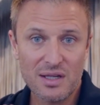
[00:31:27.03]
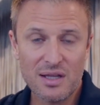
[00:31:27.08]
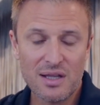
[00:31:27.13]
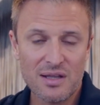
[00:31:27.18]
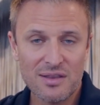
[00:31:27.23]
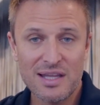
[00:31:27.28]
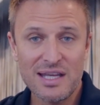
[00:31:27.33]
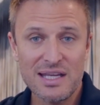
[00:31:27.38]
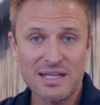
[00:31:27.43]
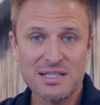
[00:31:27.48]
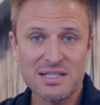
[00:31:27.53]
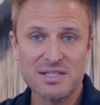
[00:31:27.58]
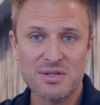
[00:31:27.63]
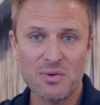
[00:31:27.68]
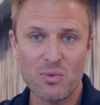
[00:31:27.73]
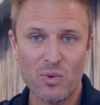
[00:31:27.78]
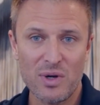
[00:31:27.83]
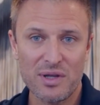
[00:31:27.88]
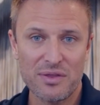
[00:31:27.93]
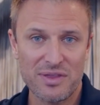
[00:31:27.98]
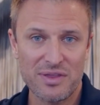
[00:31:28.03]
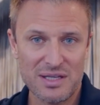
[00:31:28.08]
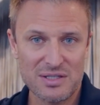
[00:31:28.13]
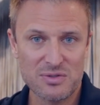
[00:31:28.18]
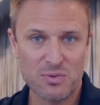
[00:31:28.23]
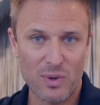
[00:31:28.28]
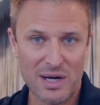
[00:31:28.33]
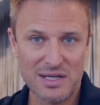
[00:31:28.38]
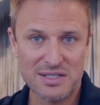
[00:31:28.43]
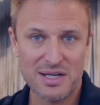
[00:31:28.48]
lease with these
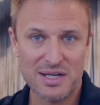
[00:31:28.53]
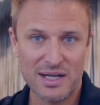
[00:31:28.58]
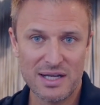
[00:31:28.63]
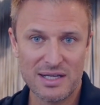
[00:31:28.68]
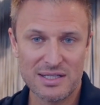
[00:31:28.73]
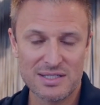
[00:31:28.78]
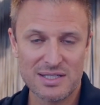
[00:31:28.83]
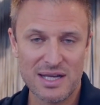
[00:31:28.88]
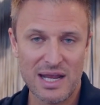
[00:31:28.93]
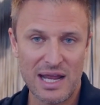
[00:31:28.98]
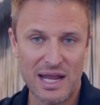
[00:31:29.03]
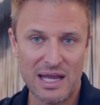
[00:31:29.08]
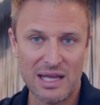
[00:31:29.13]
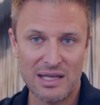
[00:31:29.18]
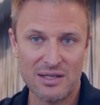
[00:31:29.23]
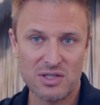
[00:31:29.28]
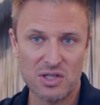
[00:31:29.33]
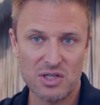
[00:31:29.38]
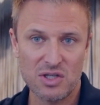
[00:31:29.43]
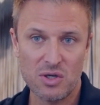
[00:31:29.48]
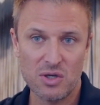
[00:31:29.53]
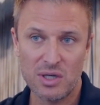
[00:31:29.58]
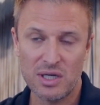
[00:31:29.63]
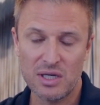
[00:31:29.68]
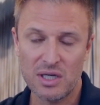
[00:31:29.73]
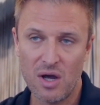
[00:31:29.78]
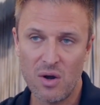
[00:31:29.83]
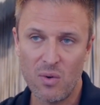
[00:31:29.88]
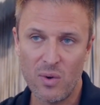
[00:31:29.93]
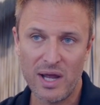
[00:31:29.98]
residents, and you can
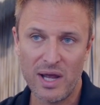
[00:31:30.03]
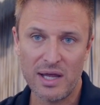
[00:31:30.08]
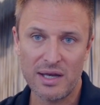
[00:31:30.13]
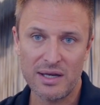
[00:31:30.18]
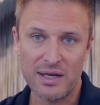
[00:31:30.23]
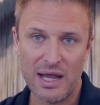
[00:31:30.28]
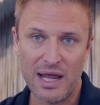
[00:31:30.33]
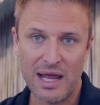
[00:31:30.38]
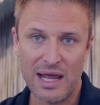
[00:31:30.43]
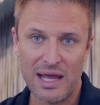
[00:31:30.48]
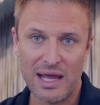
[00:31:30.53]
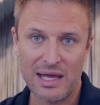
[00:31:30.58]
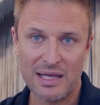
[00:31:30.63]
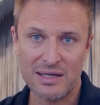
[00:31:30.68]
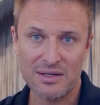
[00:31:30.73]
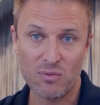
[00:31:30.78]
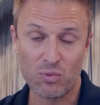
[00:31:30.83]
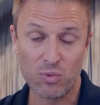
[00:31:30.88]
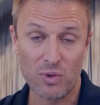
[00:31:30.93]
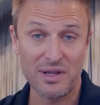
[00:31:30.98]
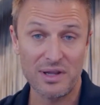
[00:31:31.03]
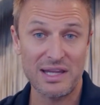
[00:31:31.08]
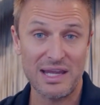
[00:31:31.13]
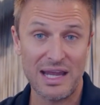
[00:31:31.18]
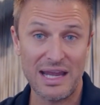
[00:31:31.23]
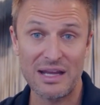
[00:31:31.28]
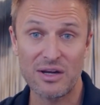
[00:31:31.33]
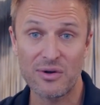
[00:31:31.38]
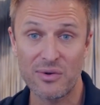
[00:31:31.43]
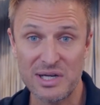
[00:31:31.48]
go in and really
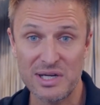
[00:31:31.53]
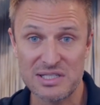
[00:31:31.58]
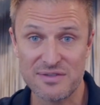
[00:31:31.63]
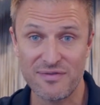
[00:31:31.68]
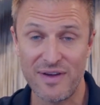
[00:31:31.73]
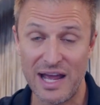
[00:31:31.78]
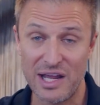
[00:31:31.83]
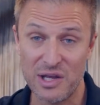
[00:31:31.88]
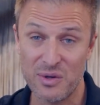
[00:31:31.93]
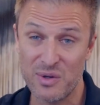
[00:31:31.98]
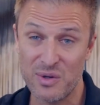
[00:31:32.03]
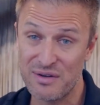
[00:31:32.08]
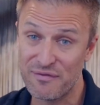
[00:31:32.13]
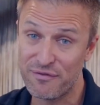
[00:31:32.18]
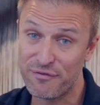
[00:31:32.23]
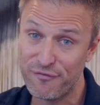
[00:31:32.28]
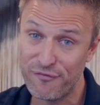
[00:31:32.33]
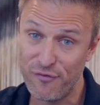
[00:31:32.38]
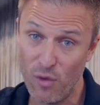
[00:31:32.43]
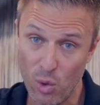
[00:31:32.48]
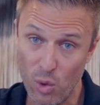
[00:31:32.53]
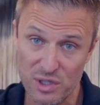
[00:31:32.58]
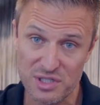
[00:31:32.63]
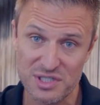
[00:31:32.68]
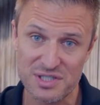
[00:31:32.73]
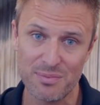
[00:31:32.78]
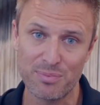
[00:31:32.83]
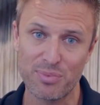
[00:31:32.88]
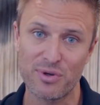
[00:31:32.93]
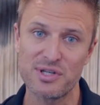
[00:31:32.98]
increase value and
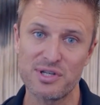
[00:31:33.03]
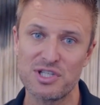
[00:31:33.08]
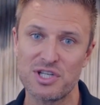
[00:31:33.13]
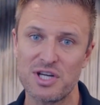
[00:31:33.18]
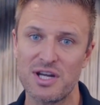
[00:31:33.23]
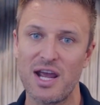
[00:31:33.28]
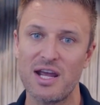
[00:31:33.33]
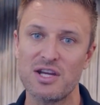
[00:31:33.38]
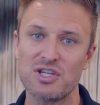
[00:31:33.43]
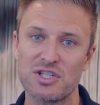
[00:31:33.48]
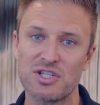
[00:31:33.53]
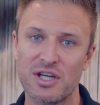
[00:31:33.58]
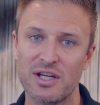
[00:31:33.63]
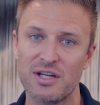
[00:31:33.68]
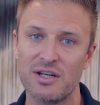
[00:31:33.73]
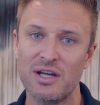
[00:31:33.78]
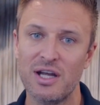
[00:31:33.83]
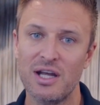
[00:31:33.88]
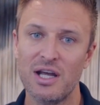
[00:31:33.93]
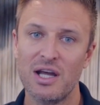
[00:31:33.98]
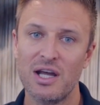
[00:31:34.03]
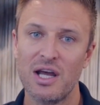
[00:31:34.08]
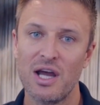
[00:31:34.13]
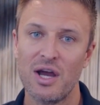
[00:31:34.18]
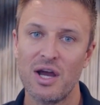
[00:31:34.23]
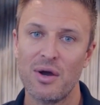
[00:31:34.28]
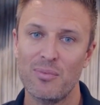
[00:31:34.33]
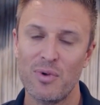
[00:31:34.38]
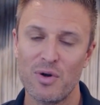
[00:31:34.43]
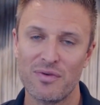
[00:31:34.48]
force appreciation
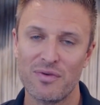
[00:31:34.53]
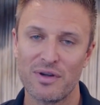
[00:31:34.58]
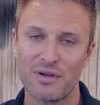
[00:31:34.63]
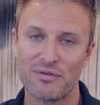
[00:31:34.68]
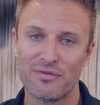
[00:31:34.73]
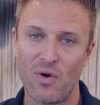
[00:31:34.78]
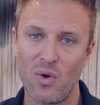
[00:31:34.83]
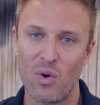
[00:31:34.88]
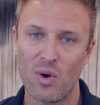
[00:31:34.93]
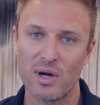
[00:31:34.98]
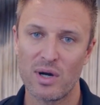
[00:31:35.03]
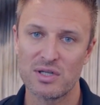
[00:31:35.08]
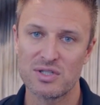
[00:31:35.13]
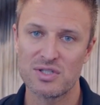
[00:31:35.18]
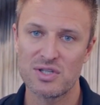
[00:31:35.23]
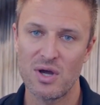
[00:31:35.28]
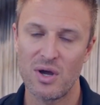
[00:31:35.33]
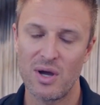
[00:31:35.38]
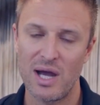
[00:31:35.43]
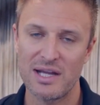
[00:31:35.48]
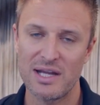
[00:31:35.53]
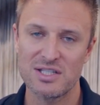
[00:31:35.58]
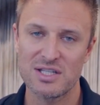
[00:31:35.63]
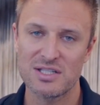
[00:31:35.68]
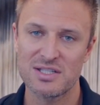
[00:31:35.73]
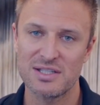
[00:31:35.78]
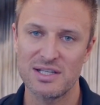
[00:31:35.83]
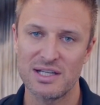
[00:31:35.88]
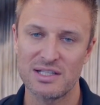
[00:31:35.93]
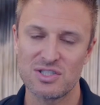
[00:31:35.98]
moving forward. So I
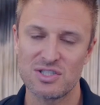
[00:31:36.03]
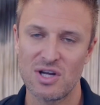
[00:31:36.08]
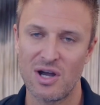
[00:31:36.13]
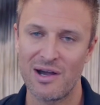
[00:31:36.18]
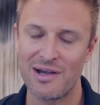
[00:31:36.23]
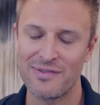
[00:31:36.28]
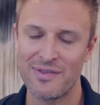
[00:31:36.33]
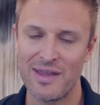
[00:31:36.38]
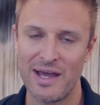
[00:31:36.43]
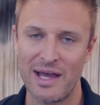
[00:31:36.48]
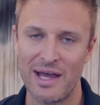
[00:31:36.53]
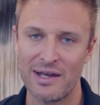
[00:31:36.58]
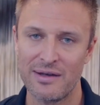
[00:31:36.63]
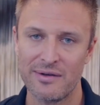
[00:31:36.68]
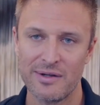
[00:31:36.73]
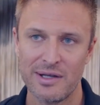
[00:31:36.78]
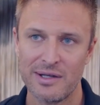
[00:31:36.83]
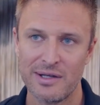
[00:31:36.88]
just think, John, that